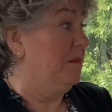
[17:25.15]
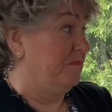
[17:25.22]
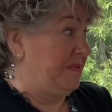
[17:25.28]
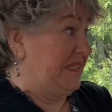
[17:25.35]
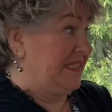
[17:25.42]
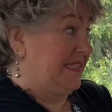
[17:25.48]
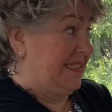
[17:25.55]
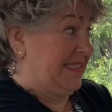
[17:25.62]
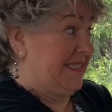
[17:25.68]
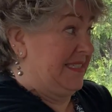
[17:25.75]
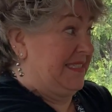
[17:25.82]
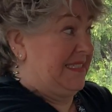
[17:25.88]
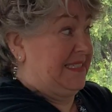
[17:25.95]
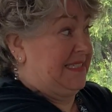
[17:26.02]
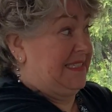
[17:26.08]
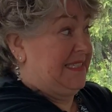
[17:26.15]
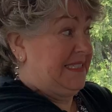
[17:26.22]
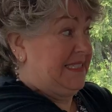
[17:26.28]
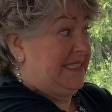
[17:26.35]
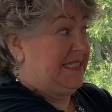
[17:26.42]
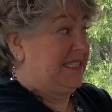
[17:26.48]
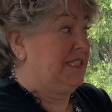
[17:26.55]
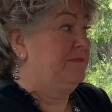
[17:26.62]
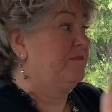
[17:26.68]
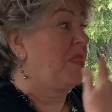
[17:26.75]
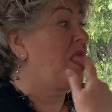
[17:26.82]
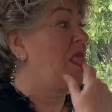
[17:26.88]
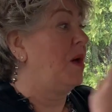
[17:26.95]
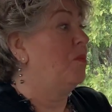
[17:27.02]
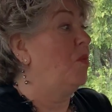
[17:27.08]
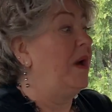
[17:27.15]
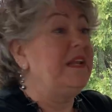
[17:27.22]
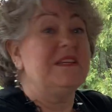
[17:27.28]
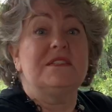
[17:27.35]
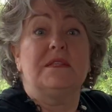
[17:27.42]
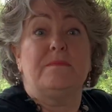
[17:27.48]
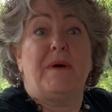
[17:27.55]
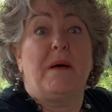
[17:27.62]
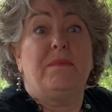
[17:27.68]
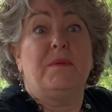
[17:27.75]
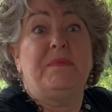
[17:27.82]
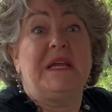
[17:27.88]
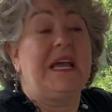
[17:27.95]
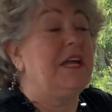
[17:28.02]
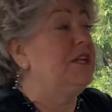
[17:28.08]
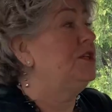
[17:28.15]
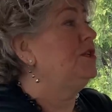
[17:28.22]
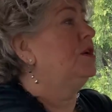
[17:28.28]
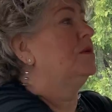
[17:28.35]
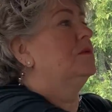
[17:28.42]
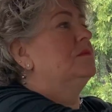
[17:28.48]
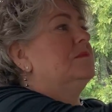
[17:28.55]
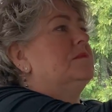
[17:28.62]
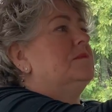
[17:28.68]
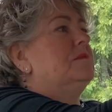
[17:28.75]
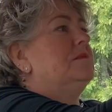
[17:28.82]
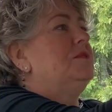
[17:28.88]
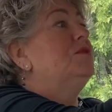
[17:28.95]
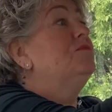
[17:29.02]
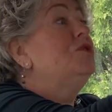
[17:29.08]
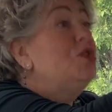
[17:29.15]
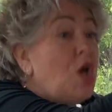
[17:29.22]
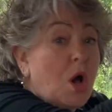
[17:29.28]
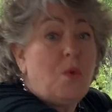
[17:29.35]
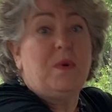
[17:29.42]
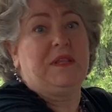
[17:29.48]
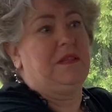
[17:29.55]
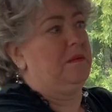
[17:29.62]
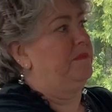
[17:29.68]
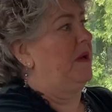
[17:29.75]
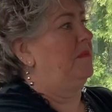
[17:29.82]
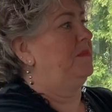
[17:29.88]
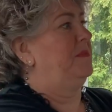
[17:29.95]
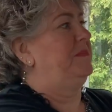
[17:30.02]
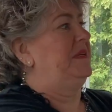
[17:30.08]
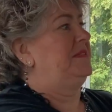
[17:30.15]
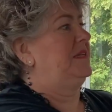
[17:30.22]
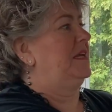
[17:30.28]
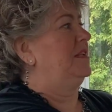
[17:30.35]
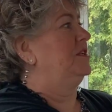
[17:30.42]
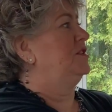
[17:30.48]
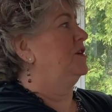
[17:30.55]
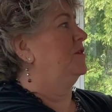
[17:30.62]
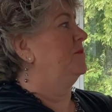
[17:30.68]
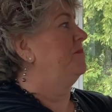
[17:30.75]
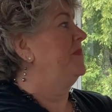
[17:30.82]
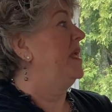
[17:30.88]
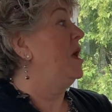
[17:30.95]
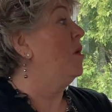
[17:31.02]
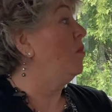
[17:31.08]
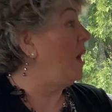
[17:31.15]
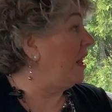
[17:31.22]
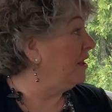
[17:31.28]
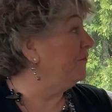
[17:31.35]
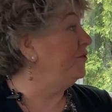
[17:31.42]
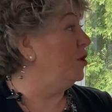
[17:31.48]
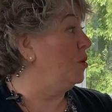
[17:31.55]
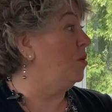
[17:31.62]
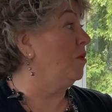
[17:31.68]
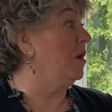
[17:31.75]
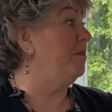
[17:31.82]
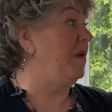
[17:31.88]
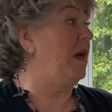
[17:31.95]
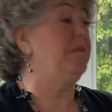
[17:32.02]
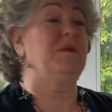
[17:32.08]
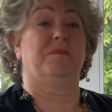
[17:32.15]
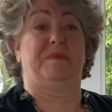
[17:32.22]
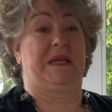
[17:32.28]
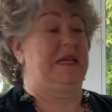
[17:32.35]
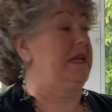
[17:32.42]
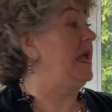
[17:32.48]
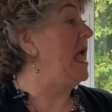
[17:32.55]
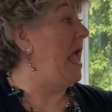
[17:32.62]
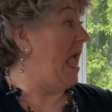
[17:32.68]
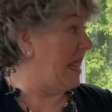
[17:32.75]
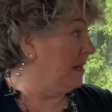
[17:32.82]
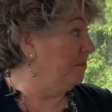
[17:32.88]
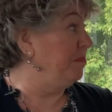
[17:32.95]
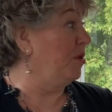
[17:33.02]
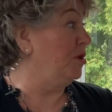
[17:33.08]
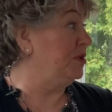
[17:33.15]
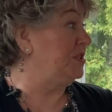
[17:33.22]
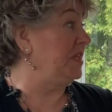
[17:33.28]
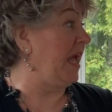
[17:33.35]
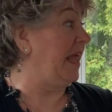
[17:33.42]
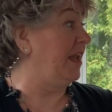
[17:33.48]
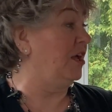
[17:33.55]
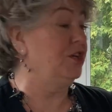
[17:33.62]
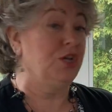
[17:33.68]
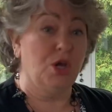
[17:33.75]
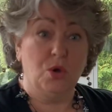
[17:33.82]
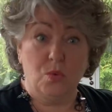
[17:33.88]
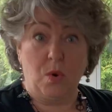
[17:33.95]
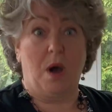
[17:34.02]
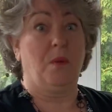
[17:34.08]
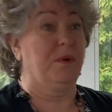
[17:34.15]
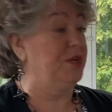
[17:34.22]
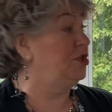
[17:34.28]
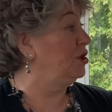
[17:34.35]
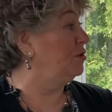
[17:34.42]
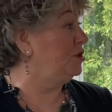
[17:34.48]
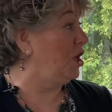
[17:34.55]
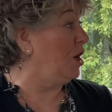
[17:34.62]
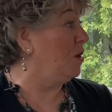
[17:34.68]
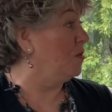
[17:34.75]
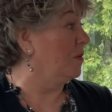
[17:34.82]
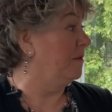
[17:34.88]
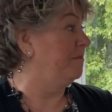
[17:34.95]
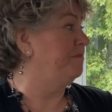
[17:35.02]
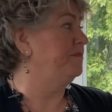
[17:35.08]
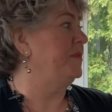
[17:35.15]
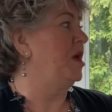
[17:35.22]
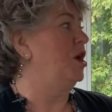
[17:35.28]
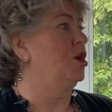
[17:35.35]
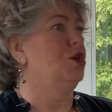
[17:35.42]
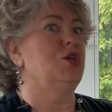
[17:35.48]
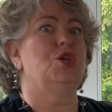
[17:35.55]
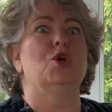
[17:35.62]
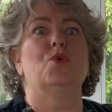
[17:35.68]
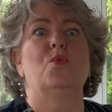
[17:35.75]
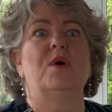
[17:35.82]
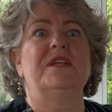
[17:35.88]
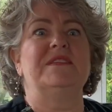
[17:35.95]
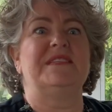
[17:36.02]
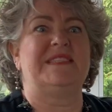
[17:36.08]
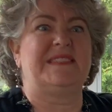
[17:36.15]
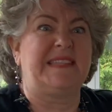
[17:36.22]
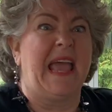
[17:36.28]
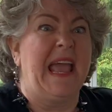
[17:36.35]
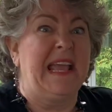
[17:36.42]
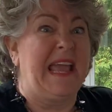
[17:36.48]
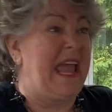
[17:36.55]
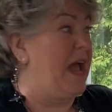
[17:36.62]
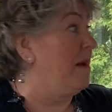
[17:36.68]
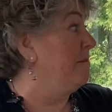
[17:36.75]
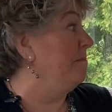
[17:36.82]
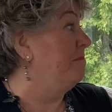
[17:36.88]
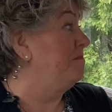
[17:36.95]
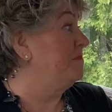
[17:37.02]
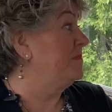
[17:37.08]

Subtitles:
Bzzz. What is the bumblebee going to do? You know what the bumblebee's going to do. Well, if you were a bumblebee and a bull sat on you, what would you do? You would sting him.